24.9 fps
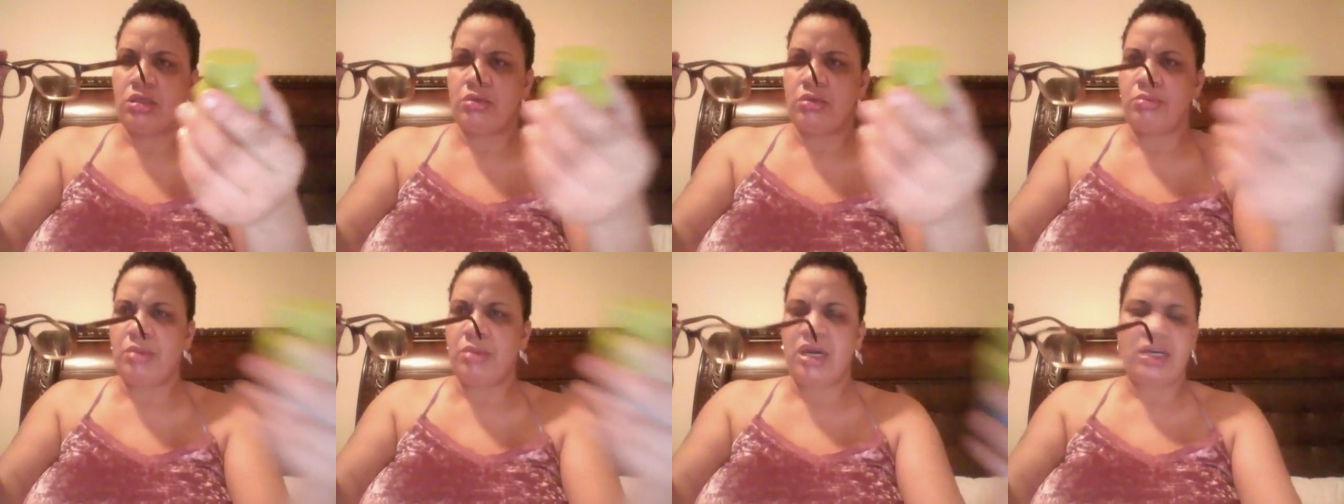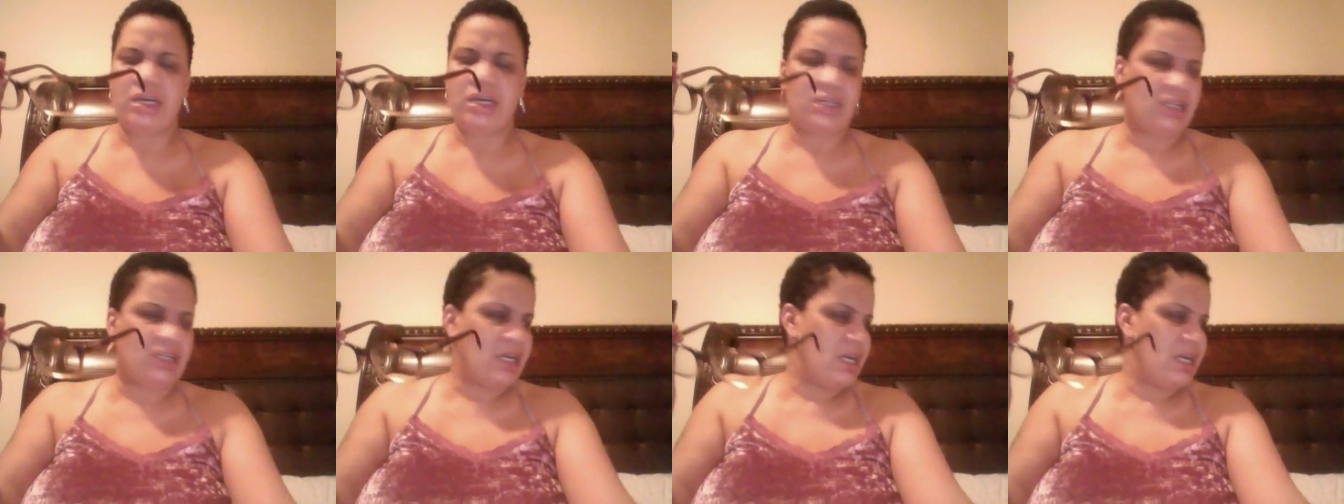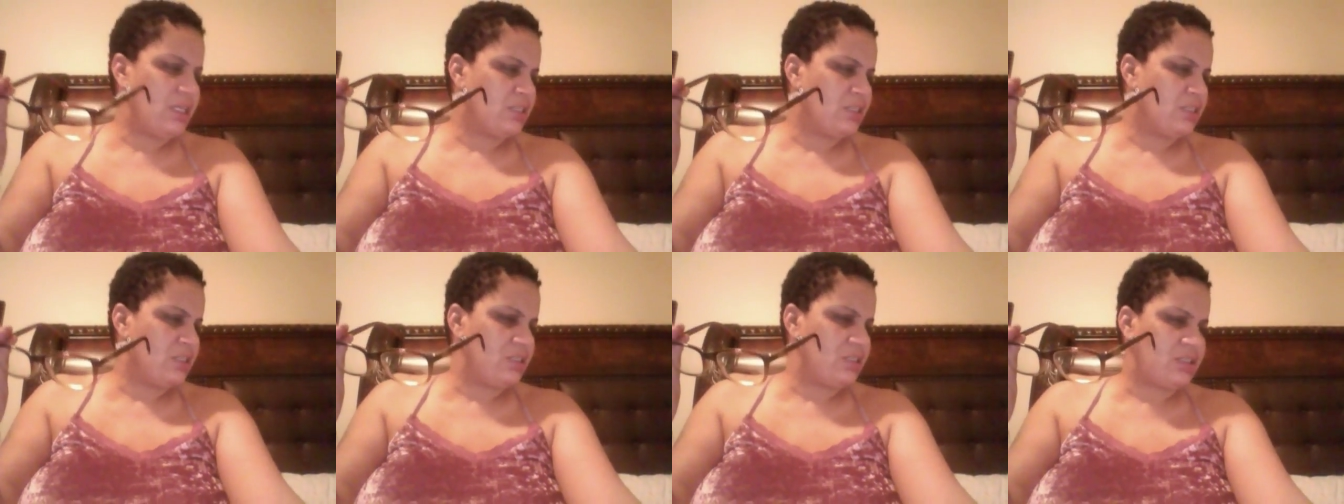my
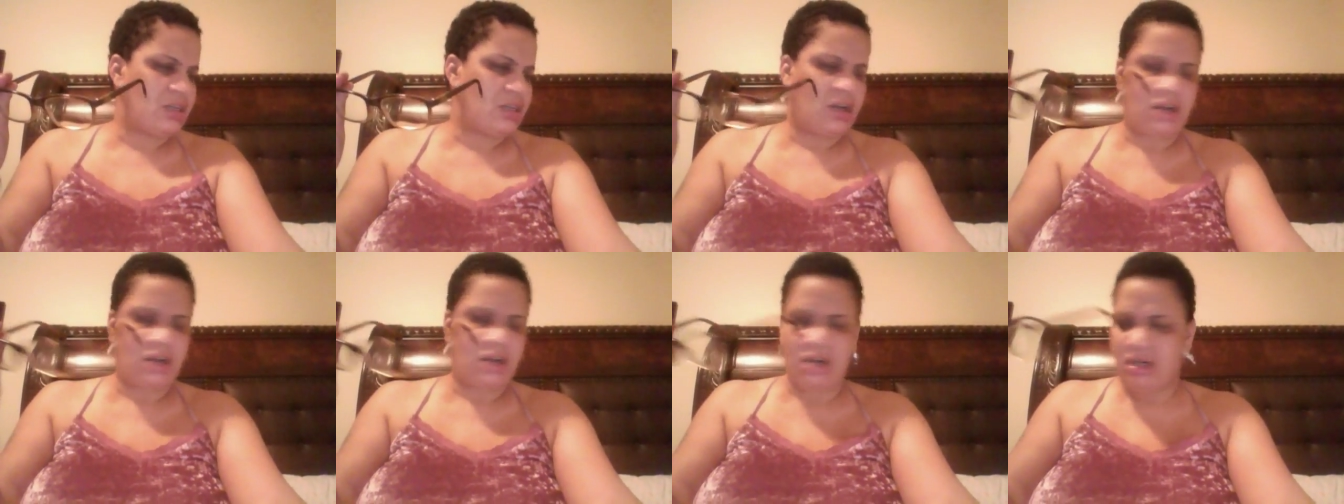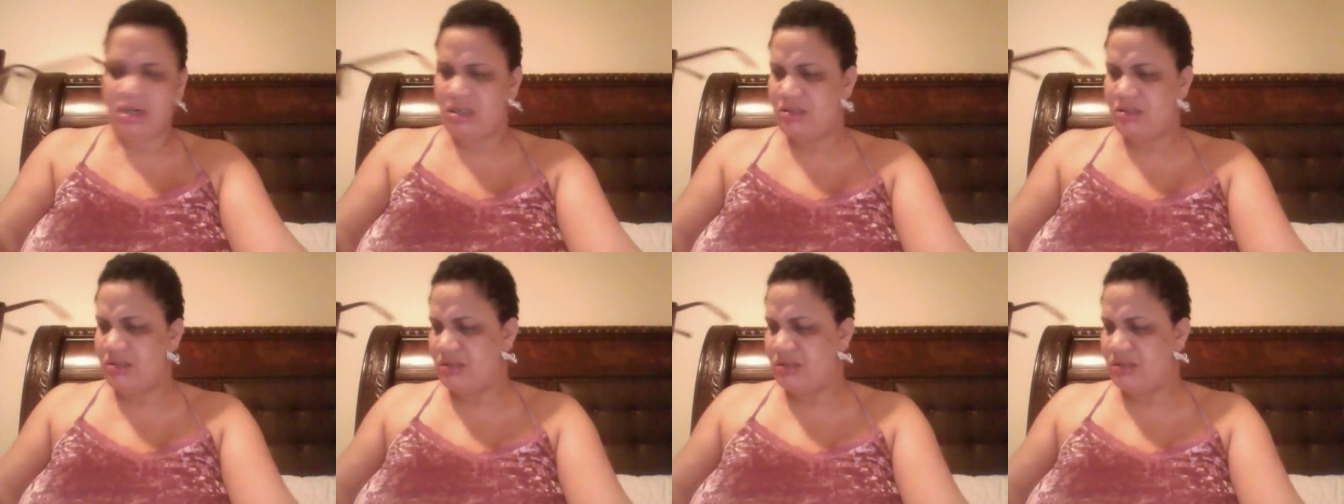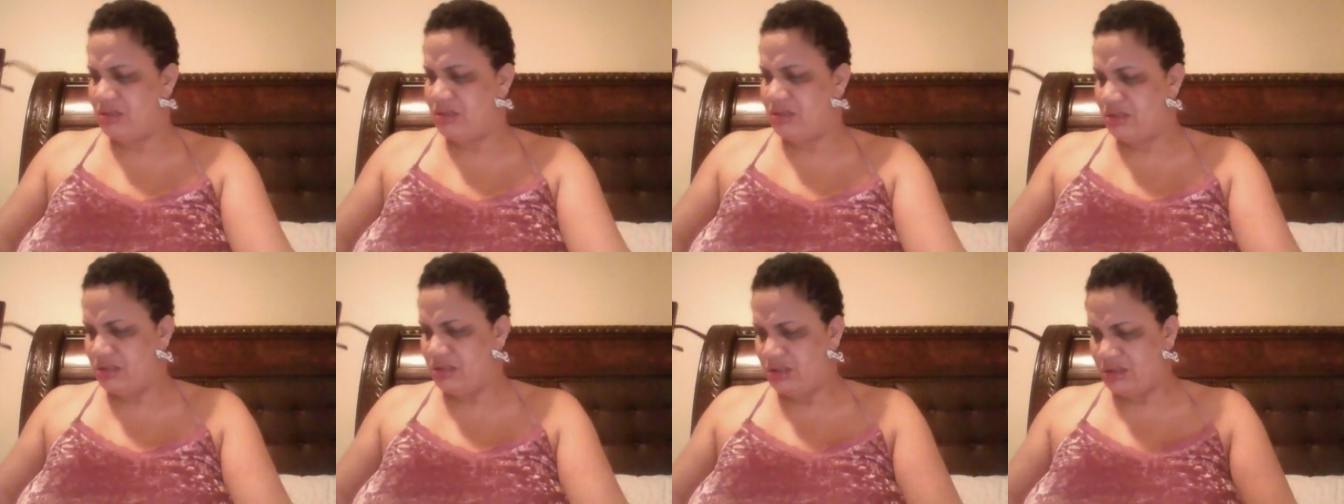glasses are
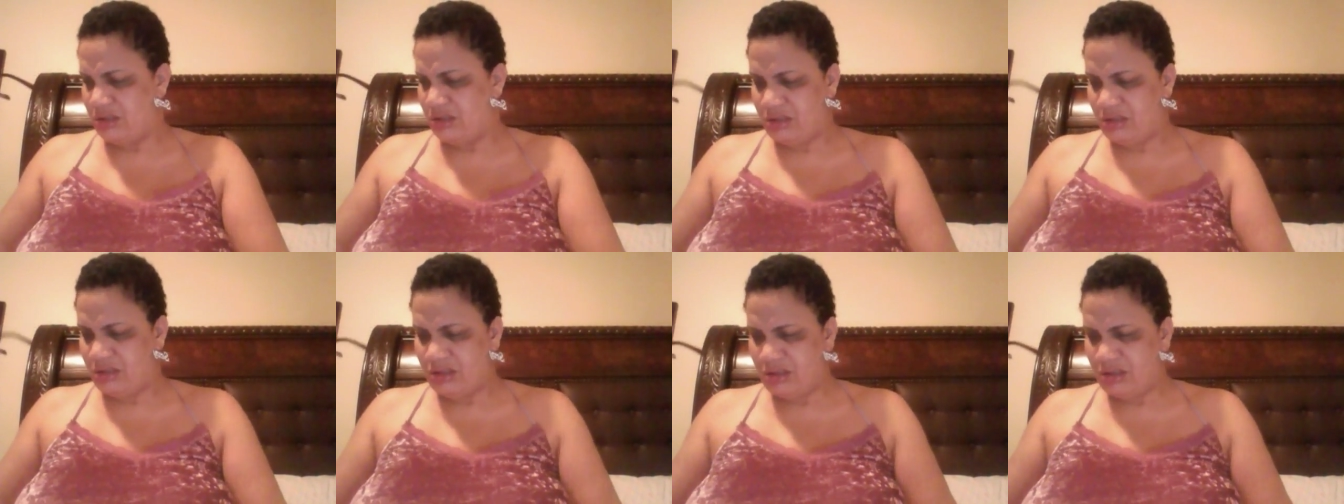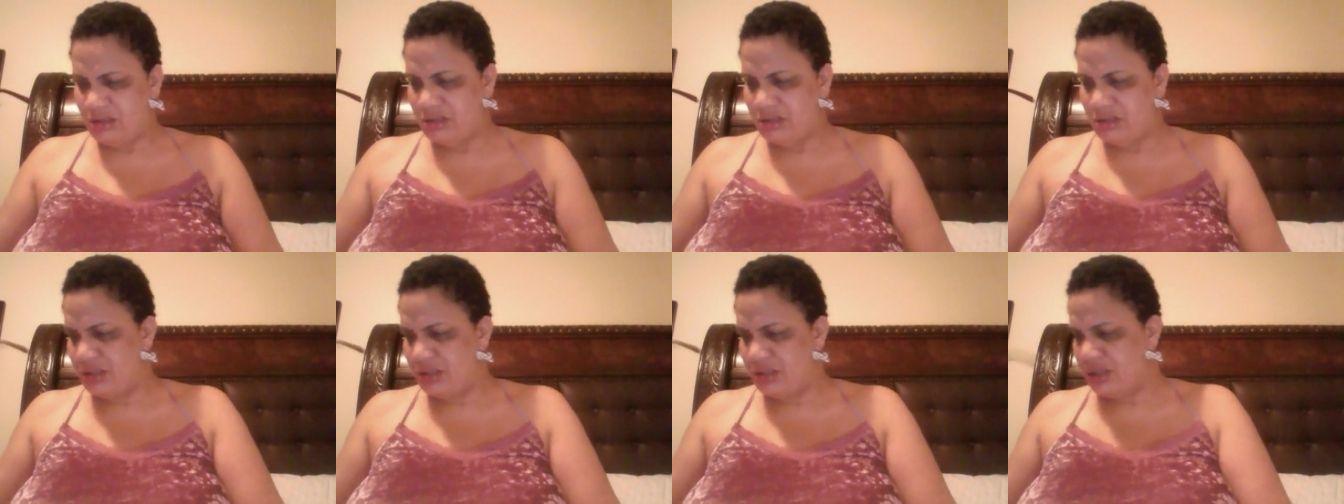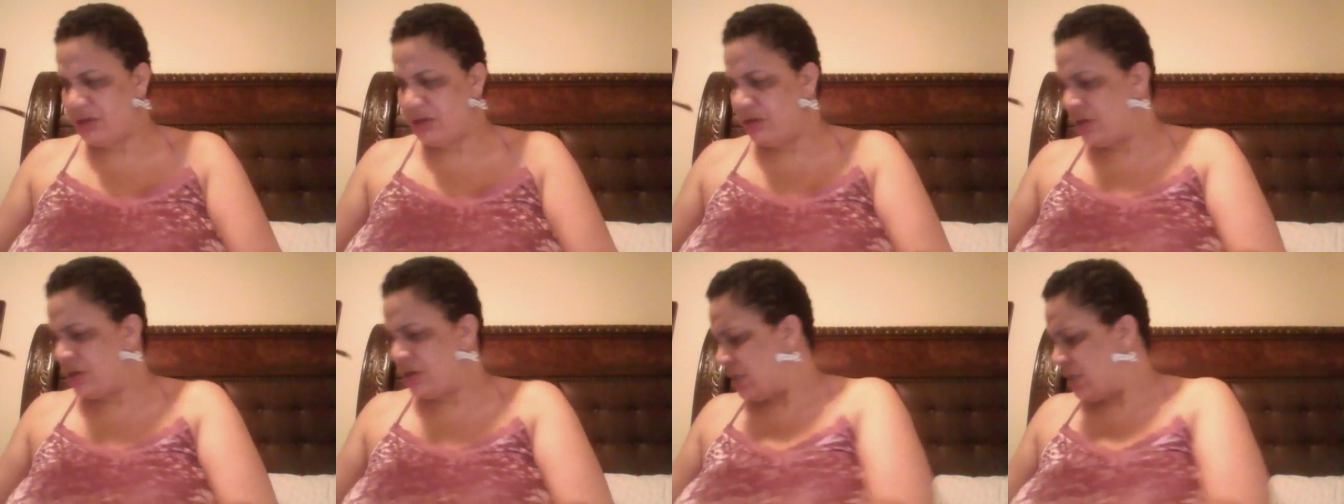
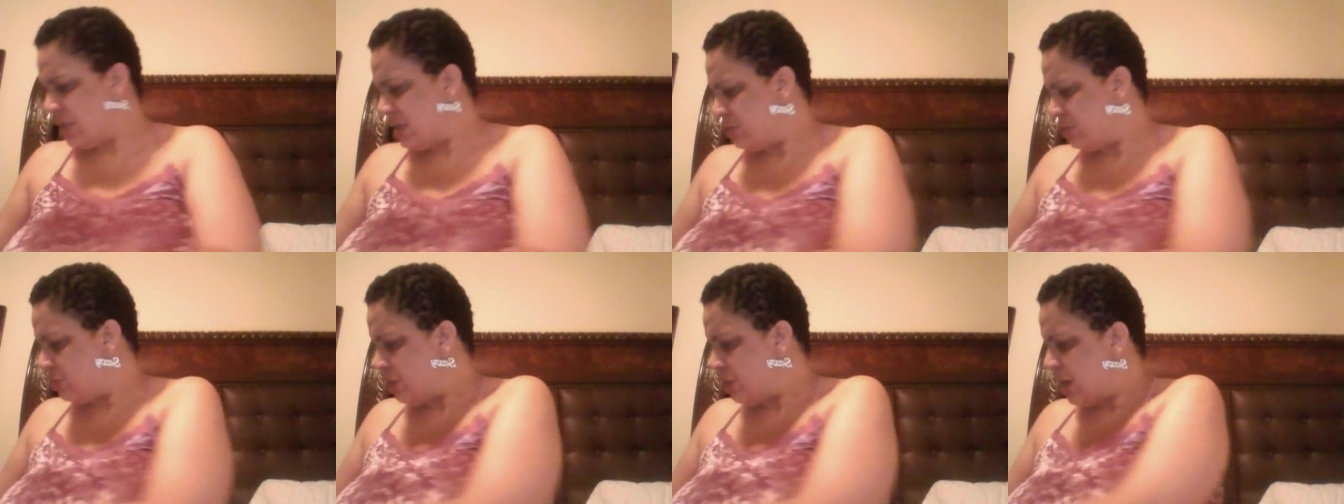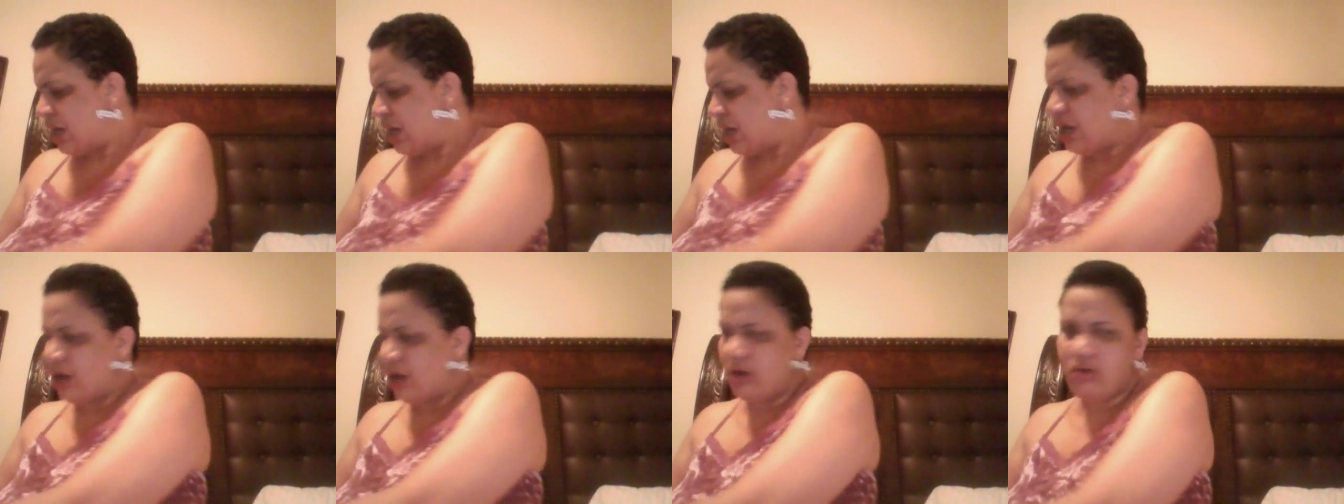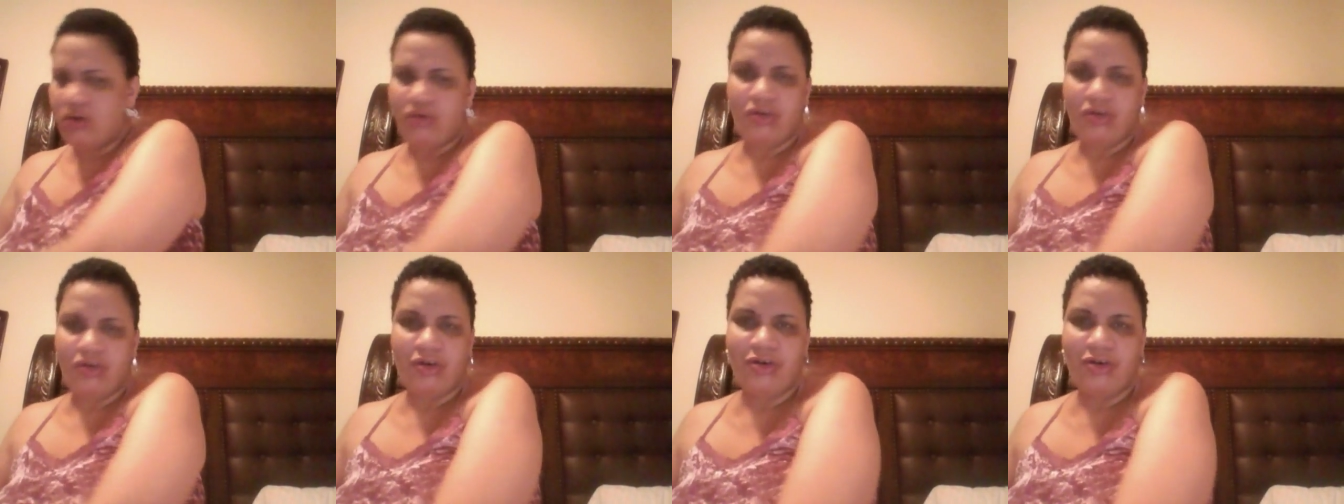dirty.
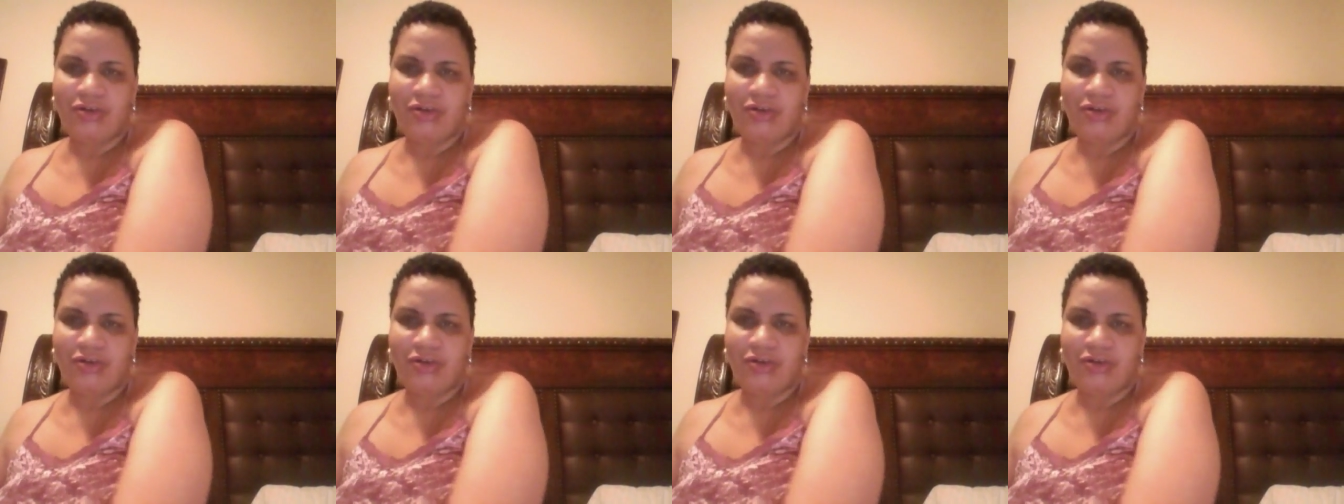Wow.